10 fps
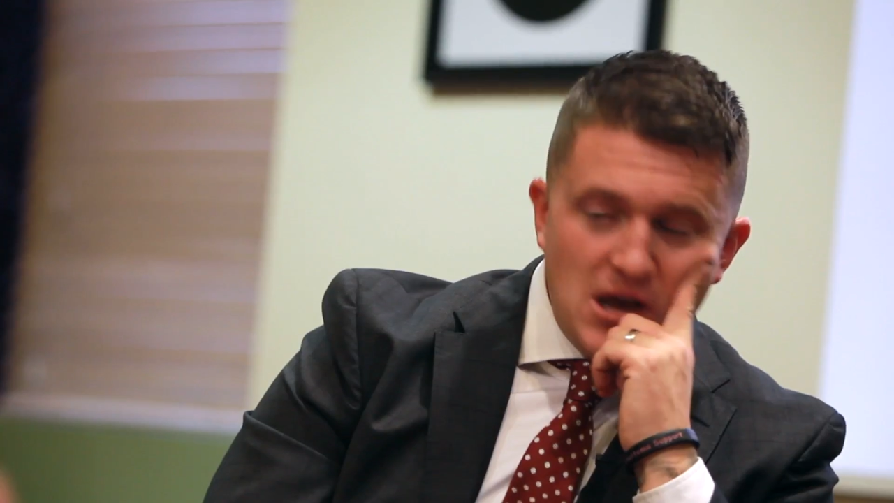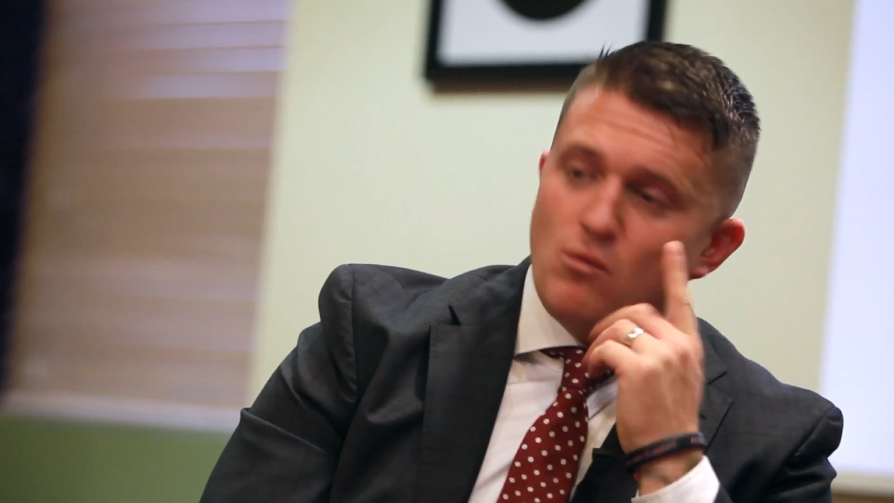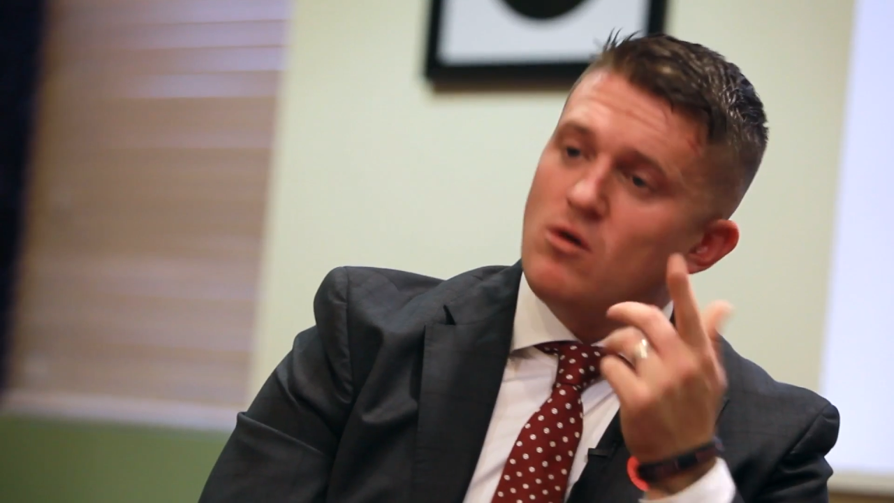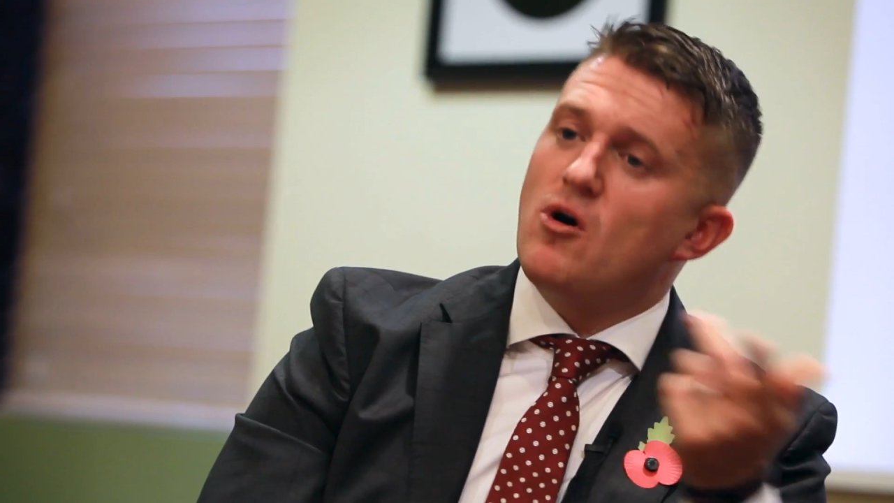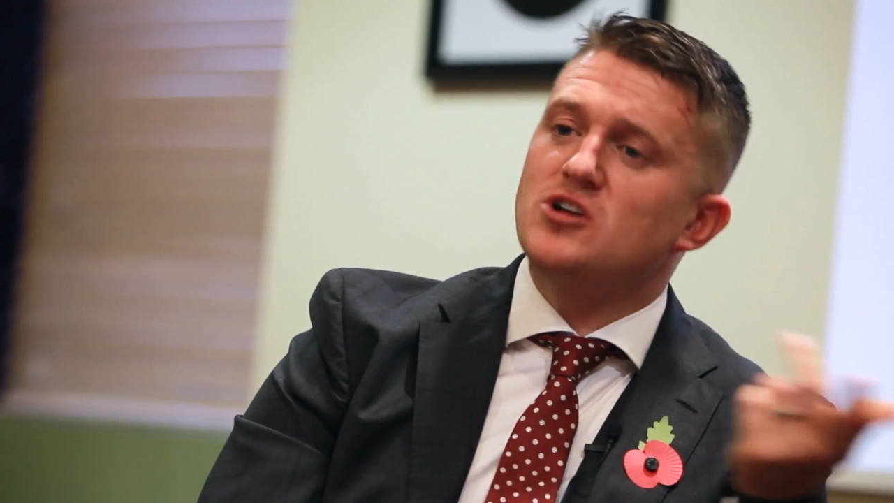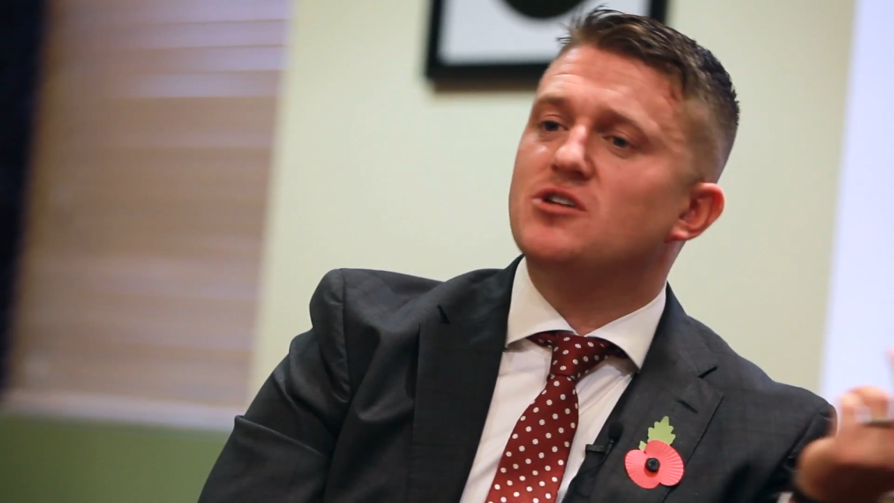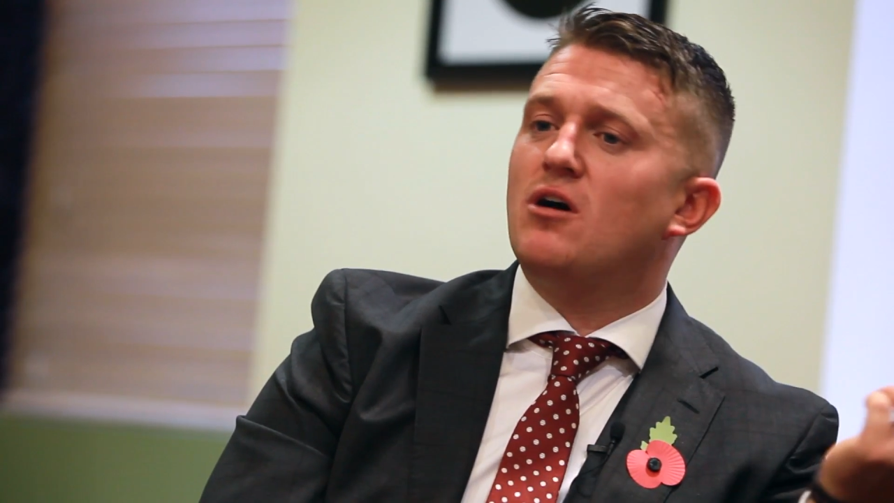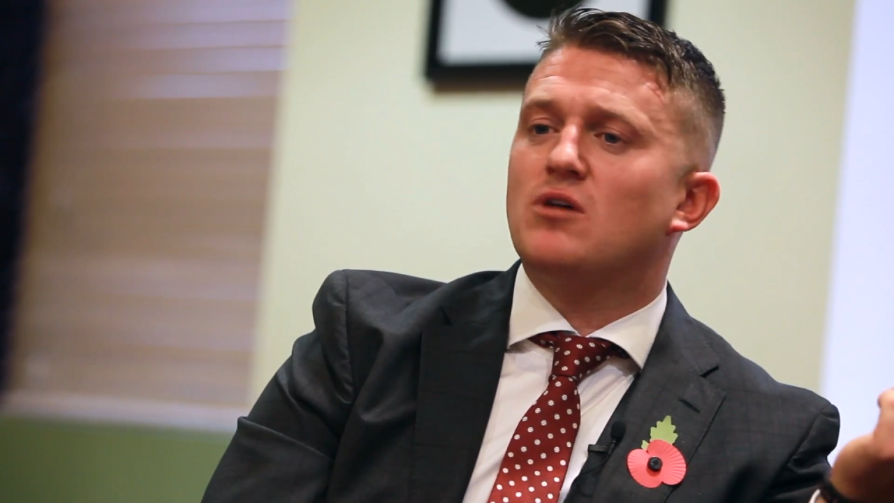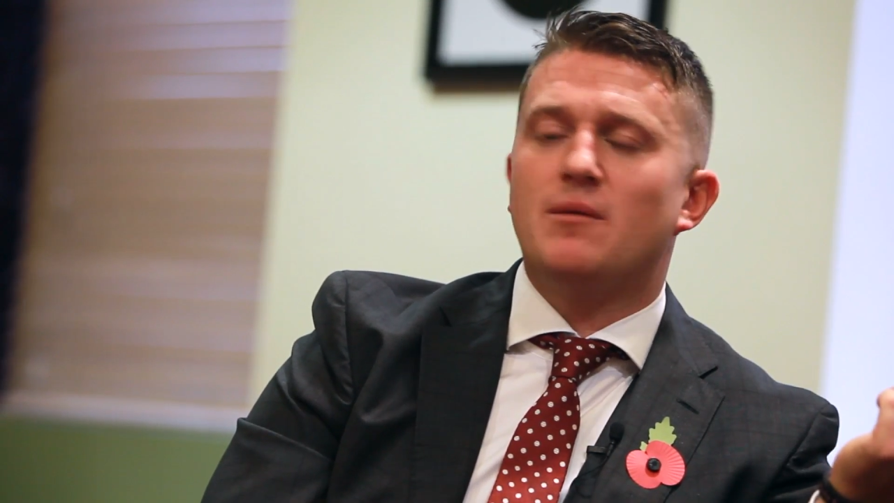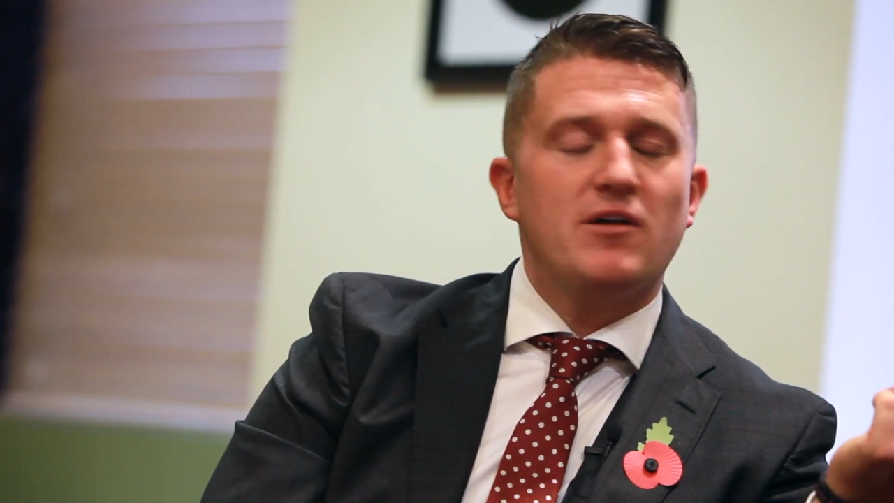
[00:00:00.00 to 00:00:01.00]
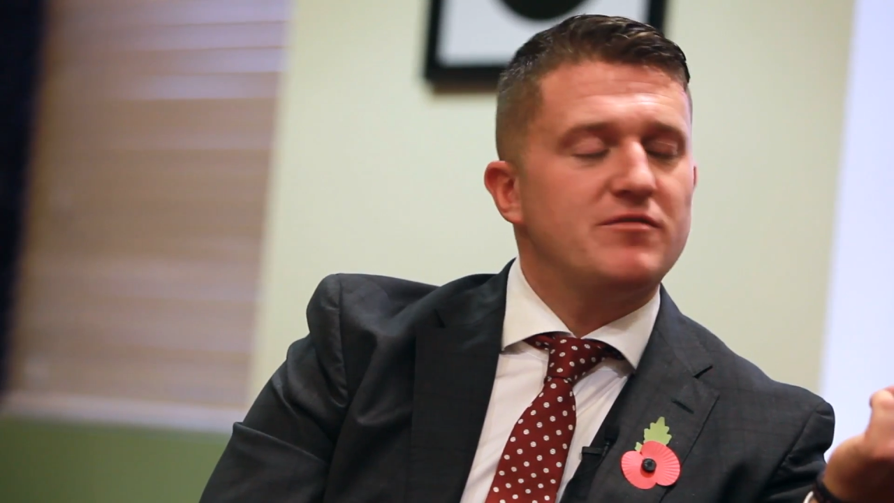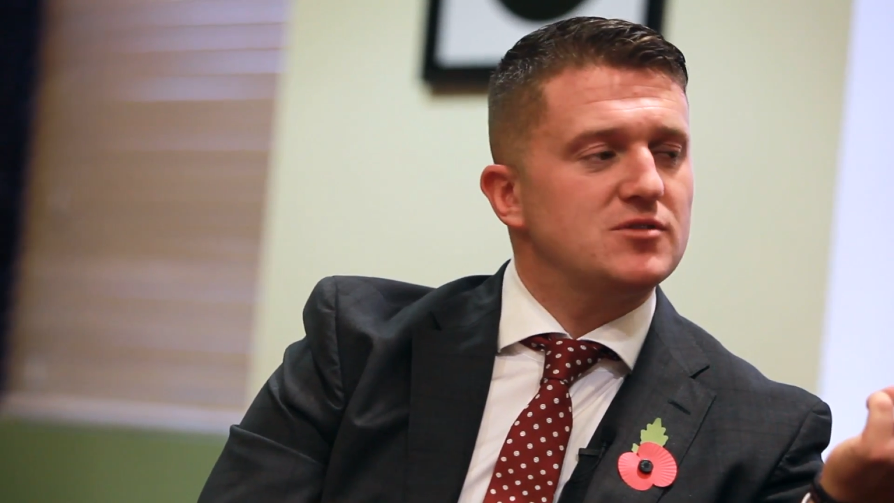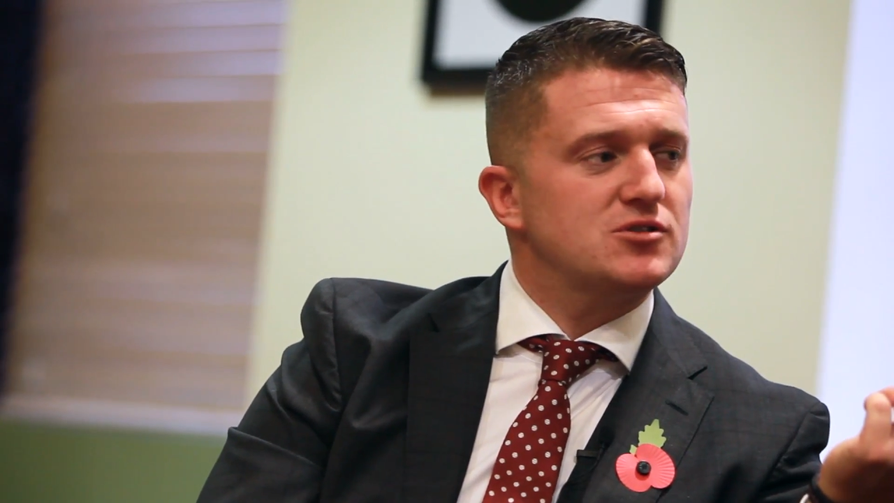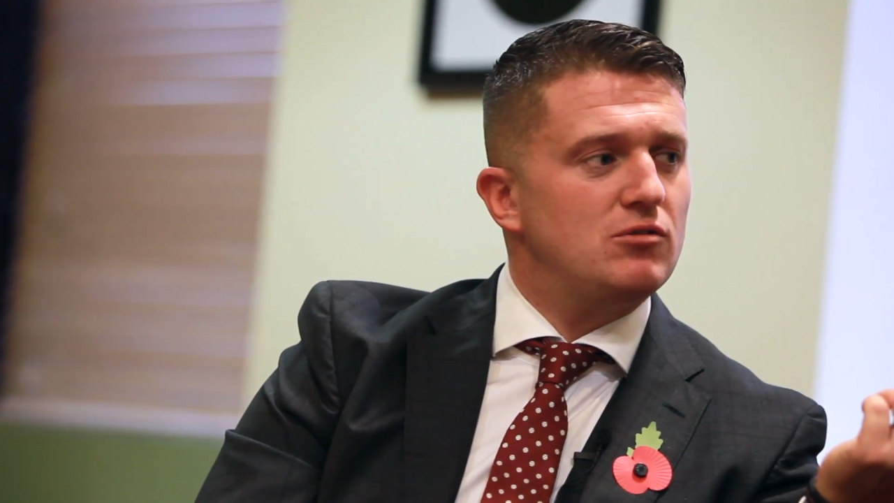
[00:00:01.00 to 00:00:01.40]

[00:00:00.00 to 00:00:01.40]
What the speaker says: Well, my child come home from school,